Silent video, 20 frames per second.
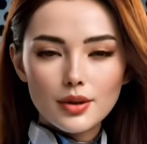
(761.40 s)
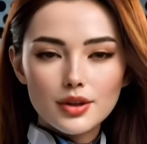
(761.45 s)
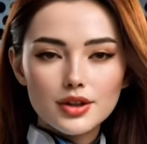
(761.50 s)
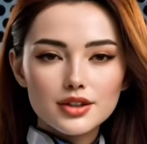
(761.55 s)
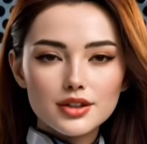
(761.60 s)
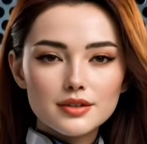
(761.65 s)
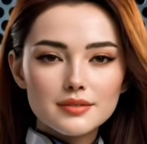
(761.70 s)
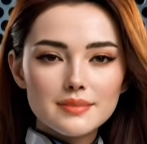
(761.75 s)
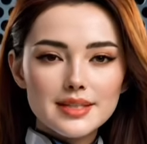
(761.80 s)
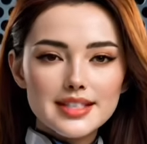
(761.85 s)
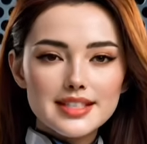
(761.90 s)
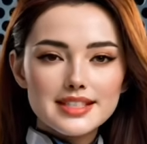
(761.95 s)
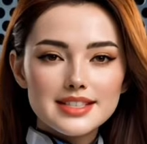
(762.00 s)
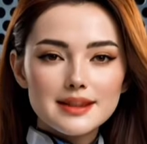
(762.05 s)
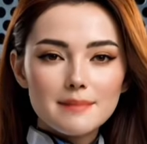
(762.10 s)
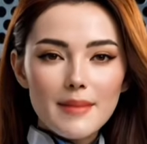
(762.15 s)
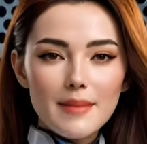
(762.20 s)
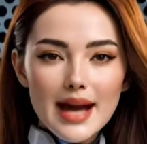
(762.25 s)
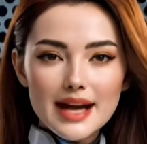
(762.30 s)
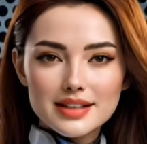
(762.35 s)
It holds
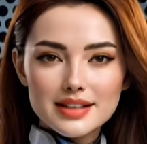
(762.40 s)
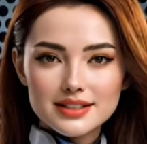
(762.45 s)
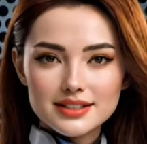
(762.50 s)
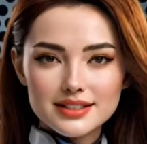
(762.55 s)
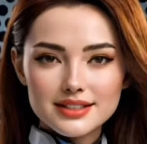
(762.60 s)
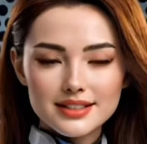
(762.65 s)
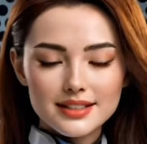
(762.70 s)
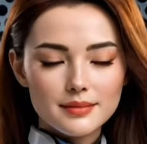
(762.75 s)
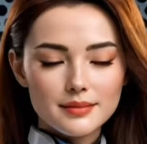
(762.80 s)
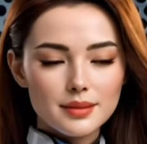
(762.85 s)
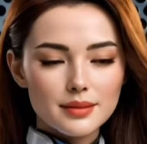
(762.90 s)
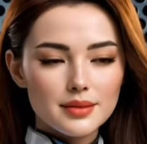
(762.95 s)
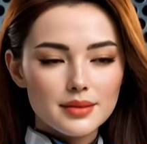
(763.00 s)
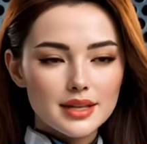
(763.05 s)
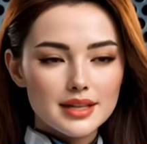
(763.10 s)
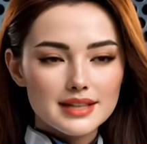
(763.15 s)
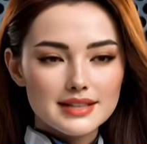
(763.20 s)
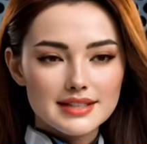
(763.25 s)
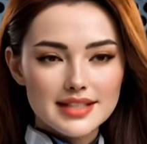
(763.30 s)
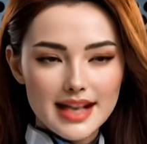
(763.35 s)
f7 and
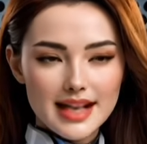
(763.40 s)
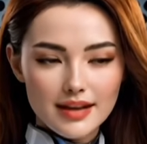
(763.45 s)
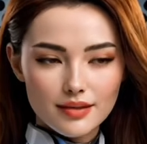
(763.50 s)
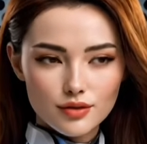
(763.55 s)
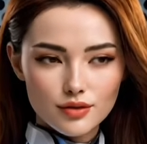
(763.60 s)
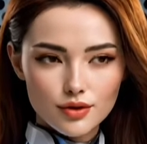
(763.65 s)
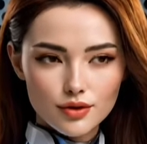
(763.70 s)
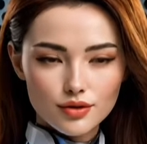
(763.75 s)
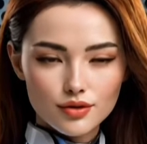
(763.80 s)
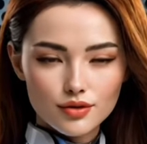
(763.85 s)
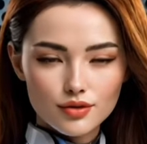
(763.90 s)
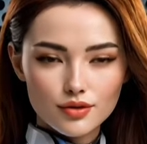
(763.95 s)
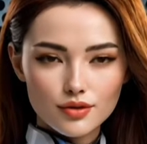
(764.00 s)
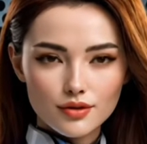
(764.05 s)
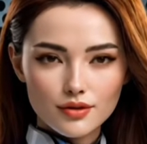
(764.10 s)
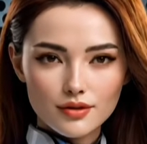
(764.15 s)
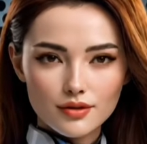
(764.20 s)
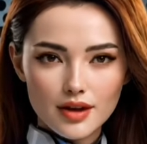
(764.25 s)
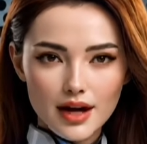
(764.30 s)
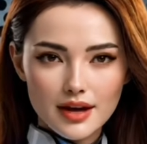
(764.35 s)
h7. My
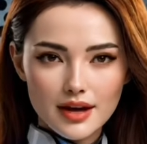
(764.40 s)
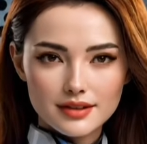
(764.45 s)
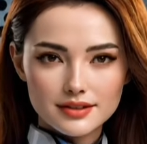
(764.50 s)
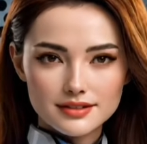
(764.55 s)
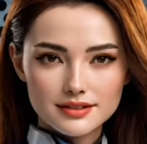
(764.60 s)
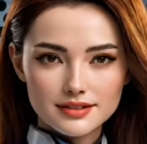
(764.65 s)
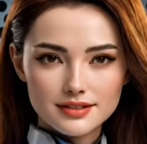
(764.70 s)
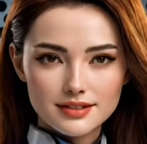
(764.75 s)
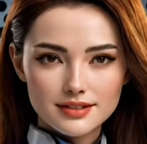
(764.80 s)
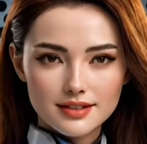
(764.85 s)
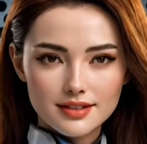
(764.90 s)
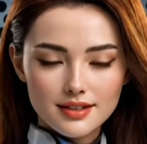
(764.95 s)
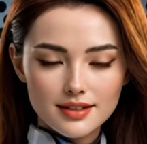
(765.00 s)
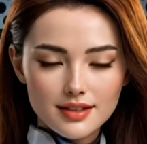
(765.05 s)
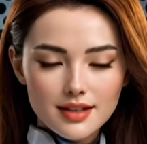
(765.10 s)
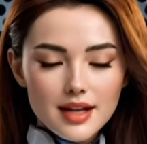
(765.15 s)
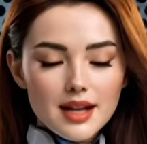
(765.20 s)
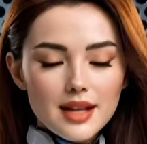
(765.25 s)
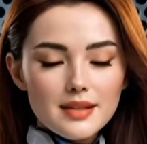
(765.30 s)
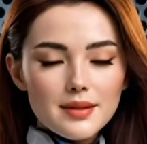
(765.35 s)
queen looks down at h7
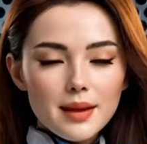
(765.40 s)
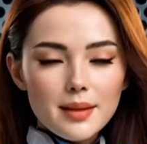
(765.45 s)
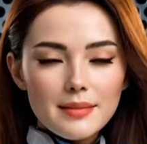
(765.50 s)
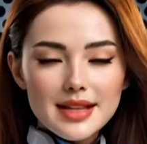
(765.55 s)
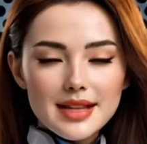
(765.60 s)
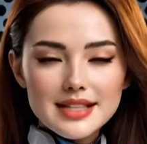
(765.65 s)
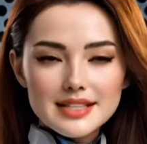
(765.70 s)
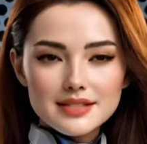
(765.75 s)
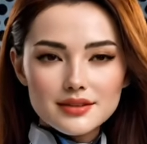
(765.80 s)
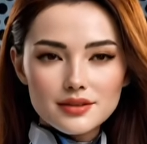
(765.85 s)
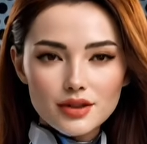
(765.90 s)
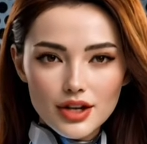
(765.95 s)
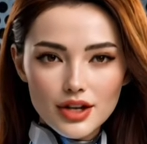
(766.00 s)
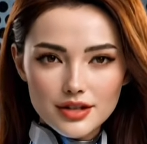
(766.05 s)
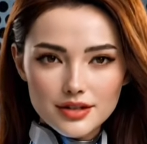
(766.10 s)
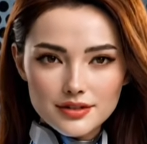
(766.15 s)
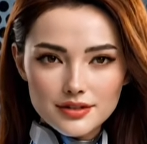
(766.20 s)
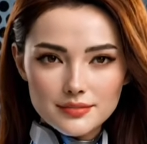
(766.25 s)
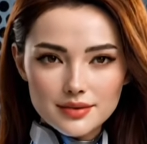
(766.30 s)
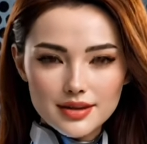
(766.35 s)
as well, and now
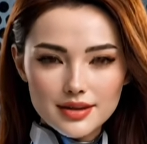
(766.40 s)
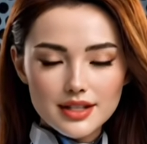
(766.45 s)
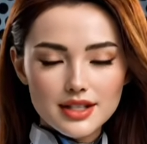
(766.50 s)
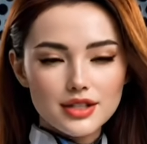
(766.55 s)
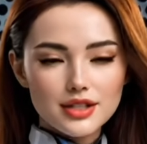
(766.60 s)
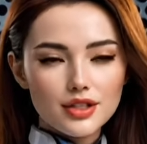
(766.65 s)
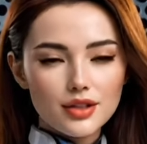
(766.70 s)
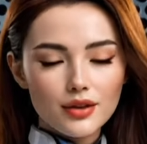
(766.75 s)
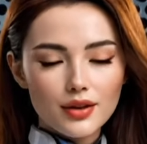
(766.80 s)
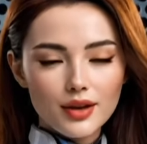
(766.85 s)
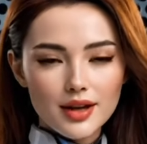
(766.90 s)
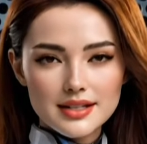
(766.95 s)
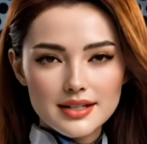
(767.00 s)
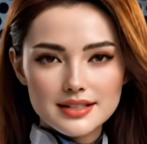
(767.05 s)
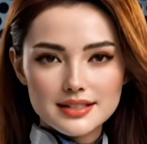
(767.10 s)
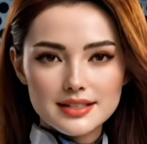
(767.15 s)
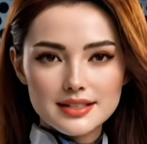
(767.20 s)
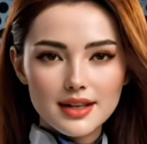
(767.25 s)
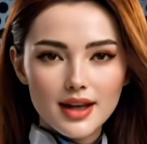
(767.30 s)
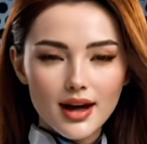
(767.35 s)
count the squares his
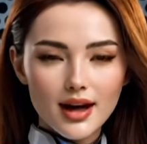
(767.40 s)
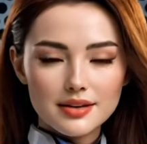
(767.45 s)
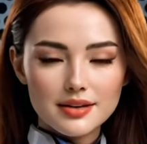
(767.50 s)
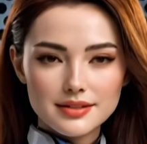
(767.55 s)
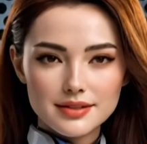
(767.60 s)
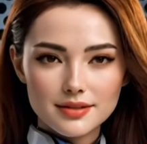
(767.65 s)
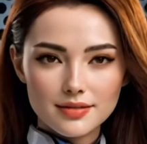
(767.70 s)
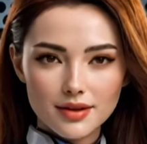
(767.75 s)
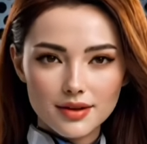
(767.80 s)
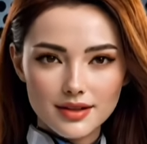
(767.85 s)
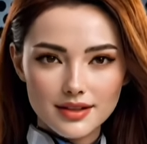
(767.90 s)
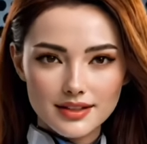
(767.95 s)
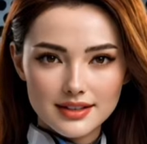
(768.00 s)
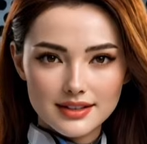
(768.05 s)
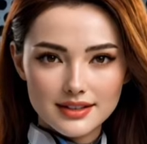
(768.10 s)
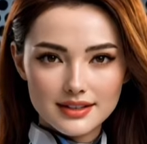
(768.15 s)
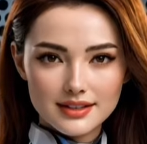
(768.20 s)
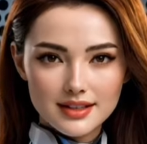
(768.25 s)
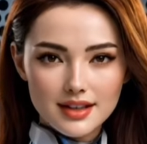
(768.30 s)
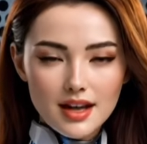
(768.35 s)
knight has left.
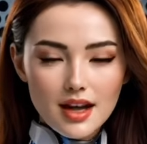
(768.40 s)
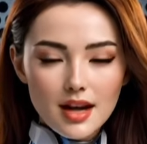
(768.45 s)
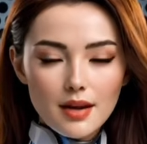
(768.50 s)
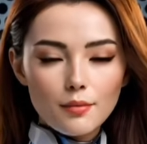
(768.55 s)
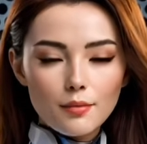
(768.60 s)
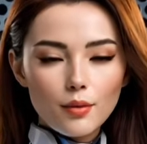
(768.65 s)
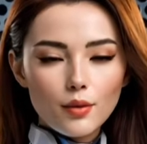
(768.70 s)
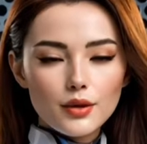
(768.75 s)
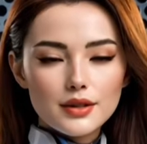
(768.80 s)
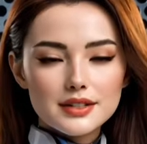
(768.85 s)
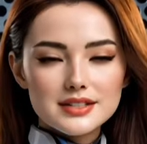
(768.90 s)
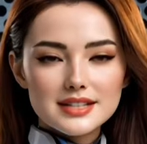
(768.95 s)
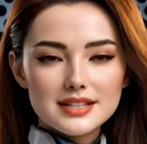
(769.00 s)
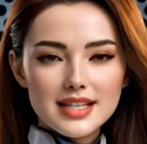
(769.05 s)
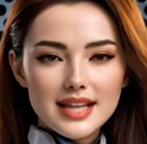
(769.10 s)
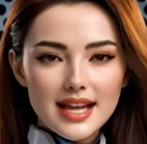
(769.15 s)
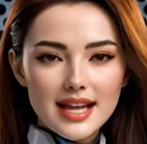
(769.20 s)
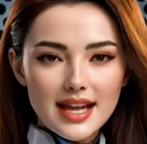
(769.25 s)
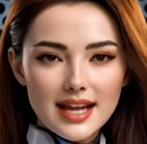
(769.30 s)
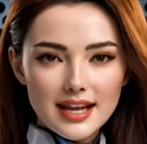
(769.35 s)
You will find one,
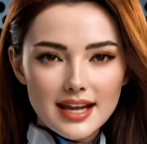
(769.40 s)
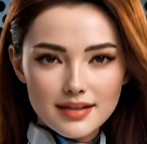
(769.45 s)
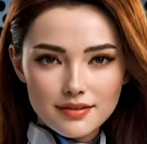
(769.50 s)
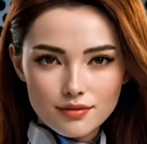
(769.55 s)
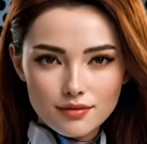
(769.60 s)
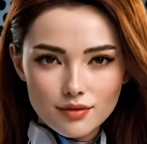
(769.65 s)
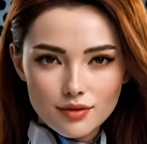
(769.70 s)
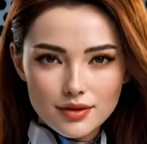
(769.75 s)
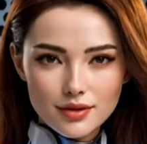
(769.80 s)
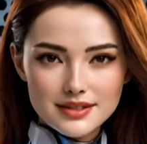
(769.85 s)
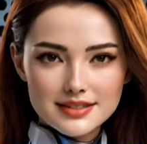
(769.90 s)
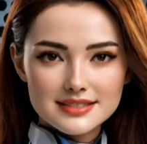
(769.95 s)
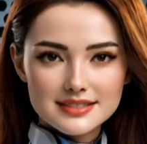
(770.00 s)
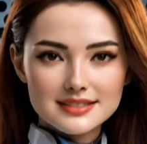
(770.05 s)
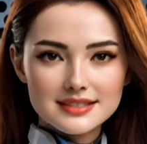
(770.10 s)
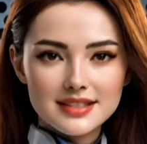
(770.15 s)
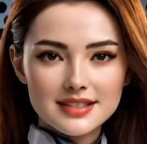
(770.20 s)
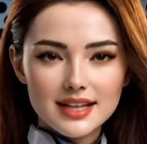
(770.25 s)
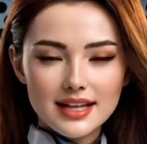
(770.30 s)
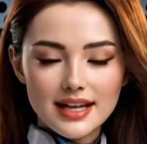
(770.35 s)
and my queen is
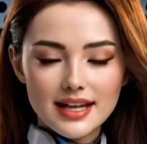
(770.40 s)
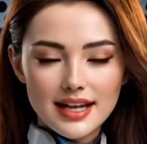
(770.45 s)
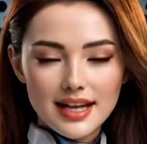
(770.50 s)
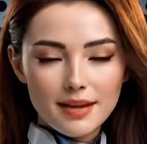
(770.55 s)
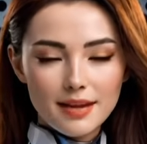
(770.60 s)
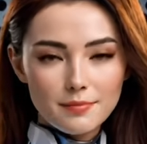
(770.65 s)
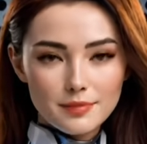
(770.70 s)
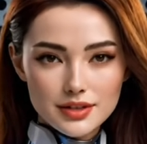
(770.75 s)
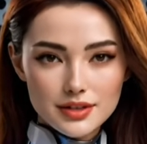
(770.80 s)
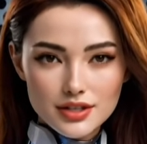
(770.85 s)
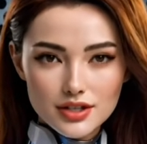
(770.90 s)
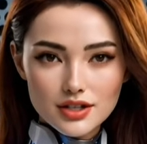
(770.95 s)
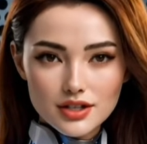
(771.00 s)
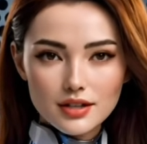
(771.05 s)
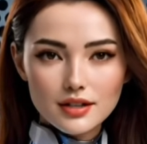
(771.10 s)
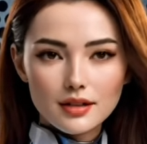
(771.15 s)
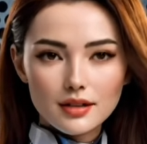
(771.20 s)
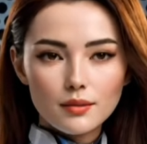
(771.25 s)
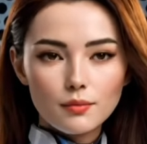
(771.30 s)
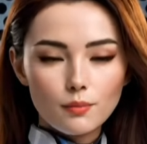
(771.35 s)
already covering it.
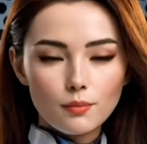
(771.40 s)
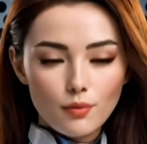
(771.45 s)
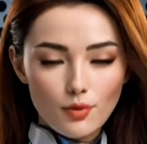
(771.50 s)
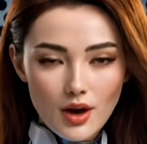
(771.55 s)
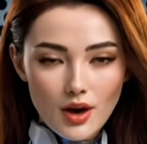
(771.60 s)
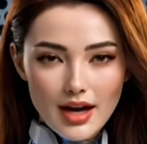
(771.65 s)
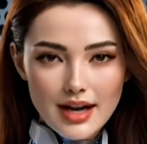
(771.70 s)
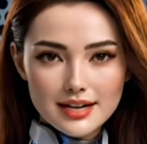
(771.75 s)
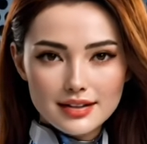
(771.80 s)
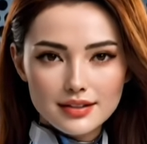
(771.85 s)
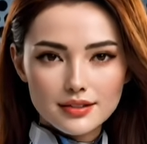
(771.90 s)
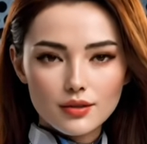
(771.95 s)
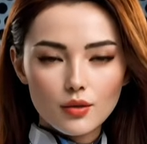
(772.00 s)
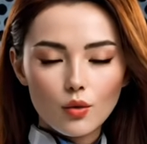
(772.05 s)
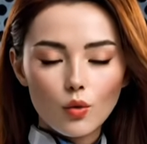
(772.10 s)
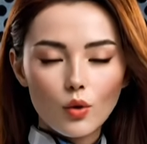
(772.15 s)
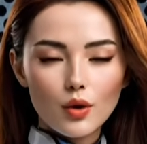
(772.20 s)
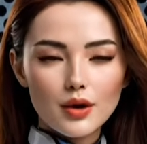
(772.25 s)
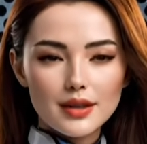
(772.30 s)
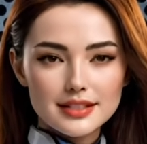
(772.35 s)
Even Houdini
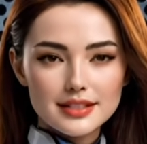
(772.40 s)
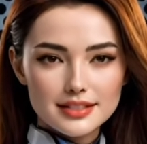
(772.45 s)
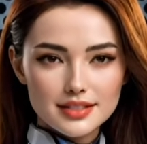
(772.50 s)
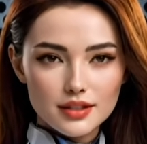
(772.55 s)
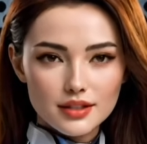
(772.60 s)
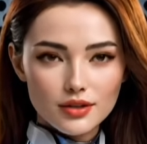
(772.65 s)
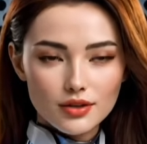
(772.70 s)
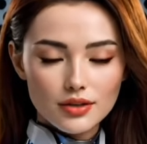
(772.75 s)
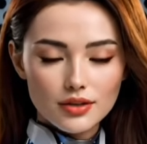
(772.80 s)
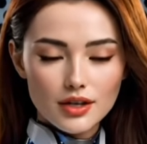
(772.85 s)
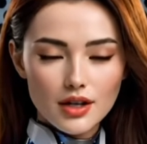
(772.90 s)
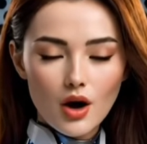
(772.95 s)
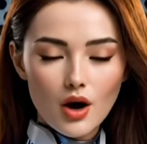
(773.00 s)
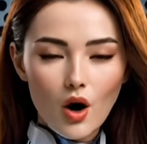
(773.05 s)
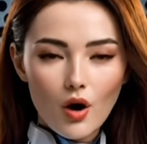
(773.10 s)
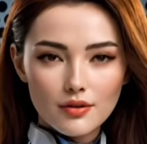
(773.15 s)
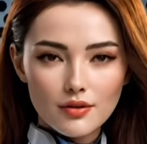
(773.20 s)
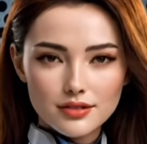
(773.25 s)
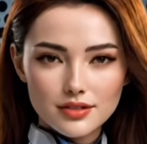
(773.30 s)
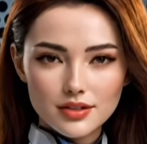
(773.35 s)
needed one door left
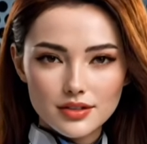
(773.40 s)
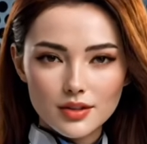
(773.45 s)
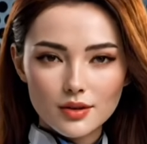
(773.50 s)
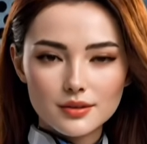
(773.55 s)
open.